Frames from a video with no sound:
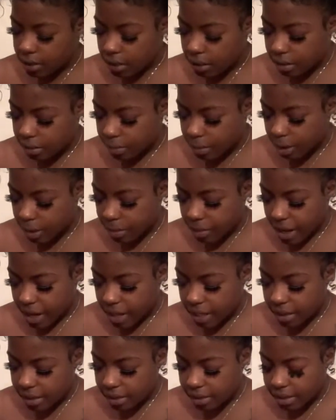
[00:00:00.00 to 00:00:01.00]
is, but
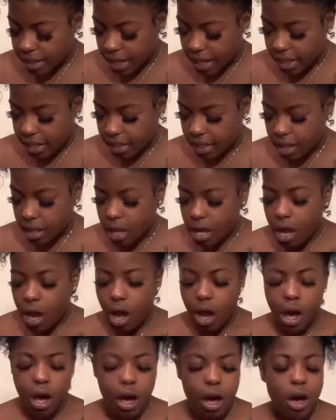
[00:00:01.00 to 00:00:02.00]
mine is not.
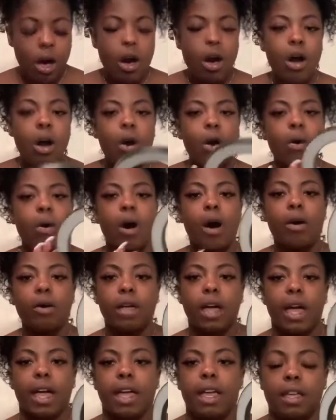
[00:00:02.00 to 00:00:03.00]
Oh,
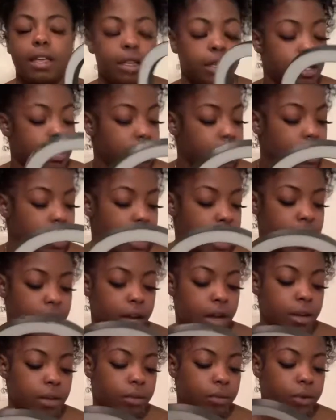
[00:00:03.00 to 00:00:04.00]
okay.
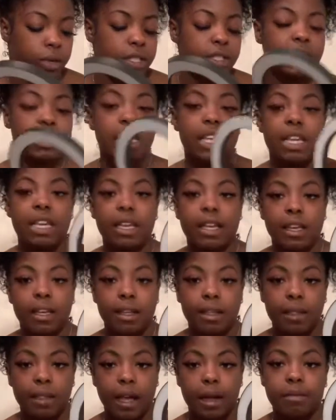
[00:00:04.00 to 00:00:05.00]
Yeah, once
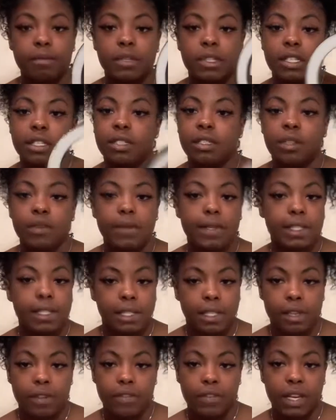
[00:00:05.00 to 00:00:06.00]
again, I'm just doing
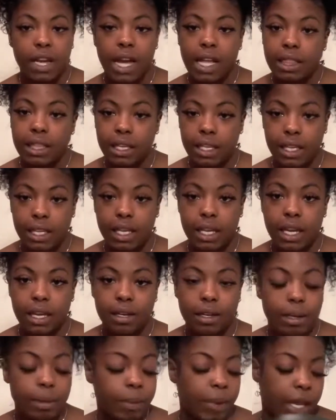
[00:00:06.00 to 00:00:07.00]
stuff and not looking at
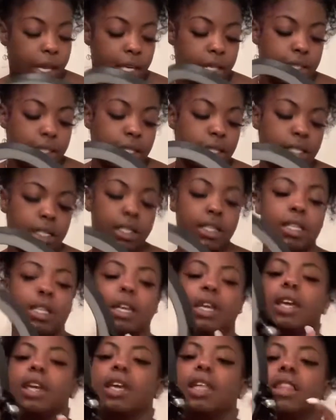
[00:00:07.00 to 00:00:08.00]
it or paying attention.
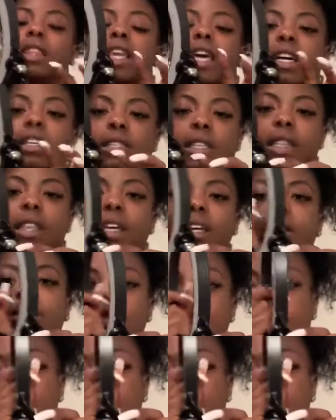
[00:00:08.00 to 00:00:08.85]
There's a little